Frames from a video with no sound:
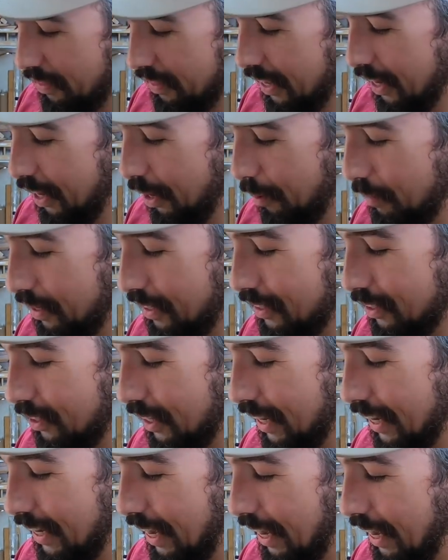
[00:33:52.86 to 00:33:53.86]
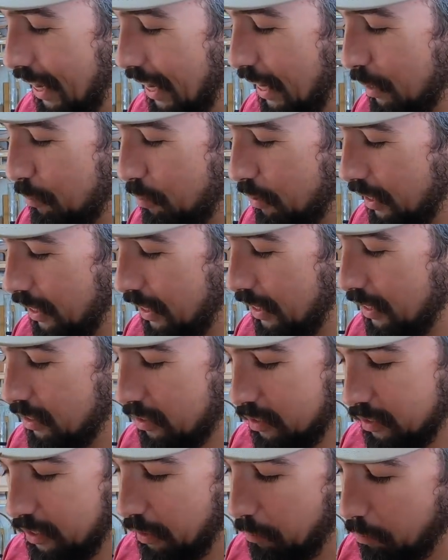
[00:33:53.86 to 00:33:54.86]
they are, I mean, they're like hand
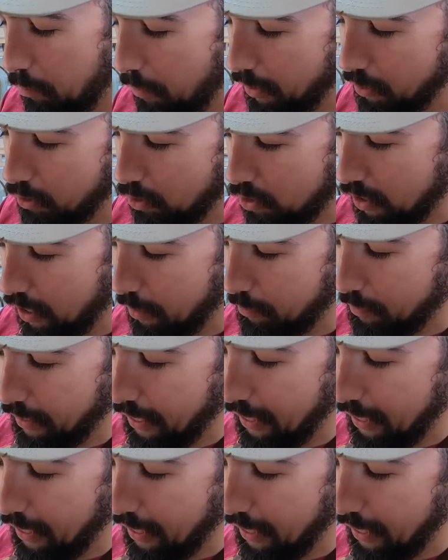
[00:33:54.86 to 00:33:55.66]
planes, like microscopic